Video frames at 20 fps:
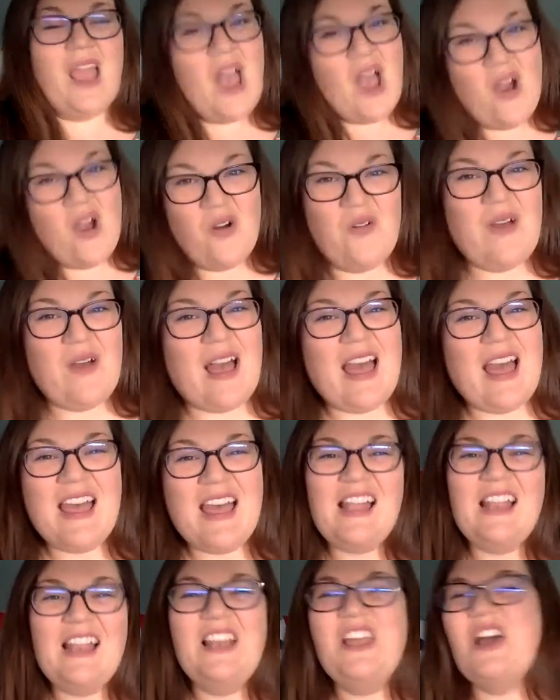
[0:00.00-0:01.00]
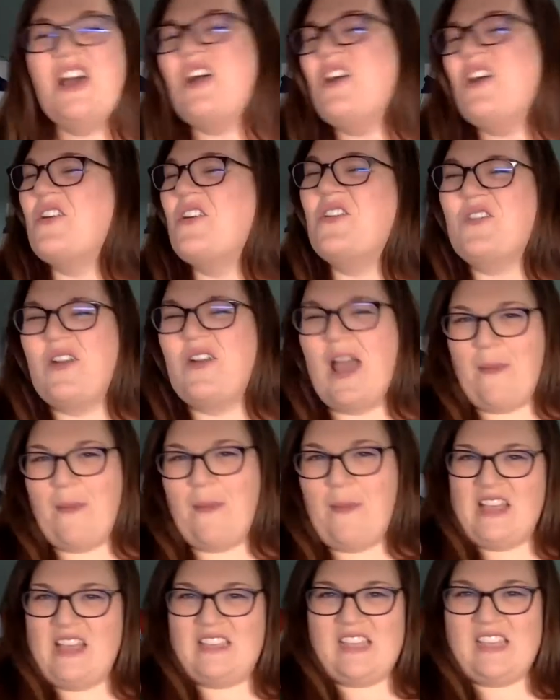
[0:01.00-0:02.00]
Well, hello,
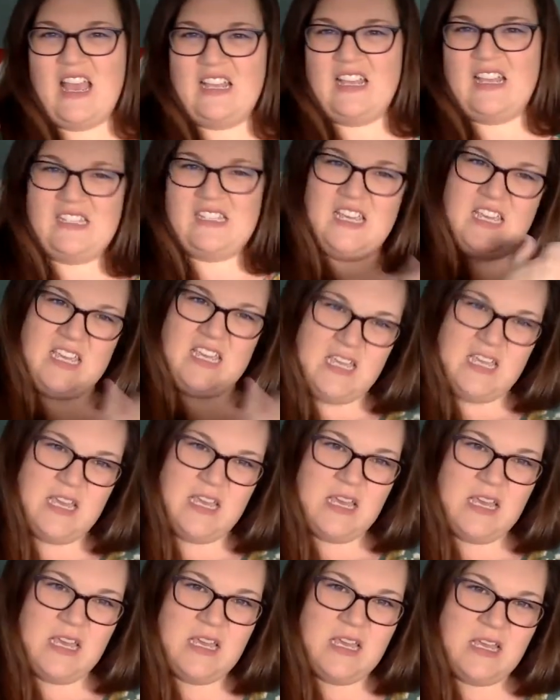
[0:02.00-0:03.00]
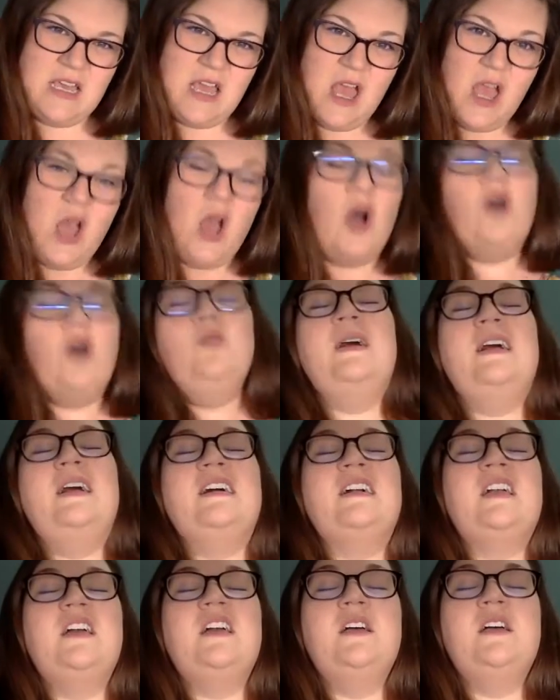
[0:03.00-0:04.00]
MSSC.
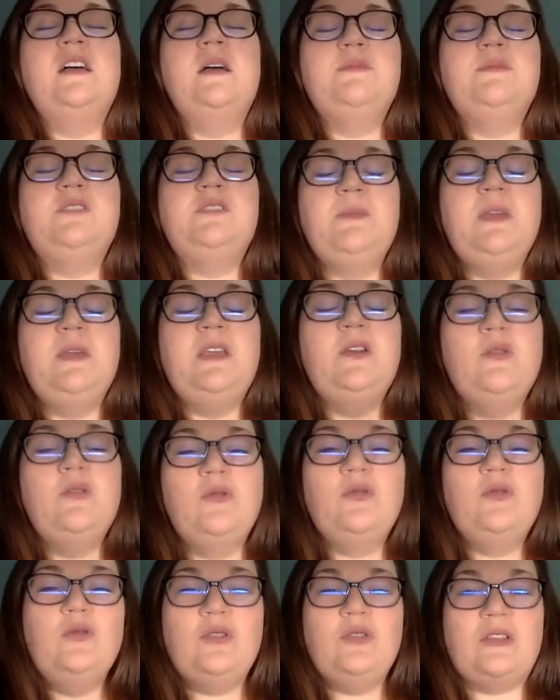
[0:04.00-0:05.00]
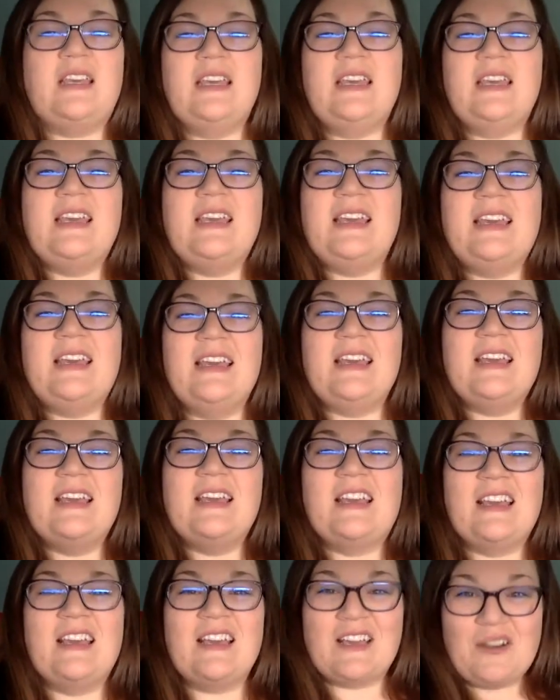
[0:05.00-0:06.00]
Welcome to
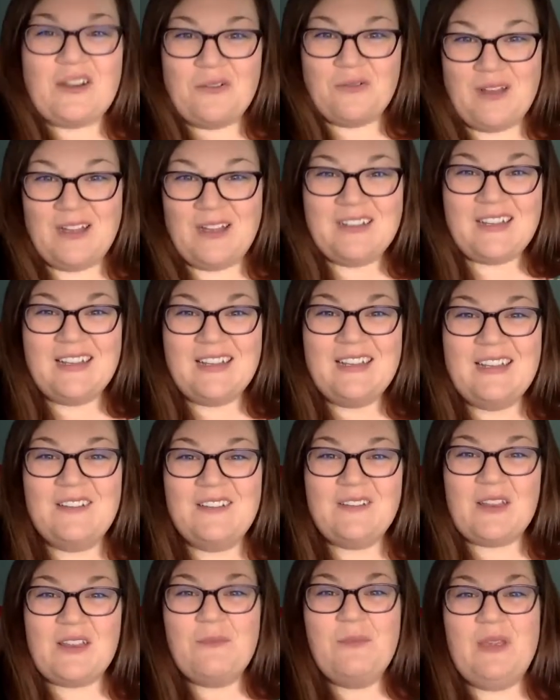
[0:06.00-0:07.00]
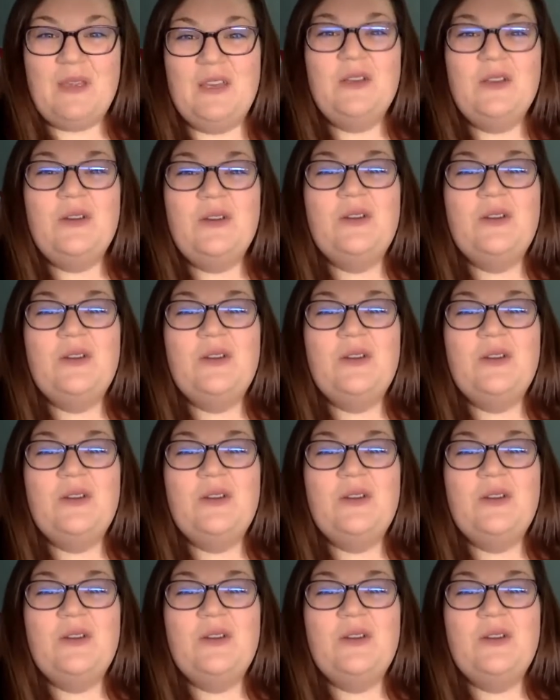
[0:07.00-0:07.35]
music. Welcome to music.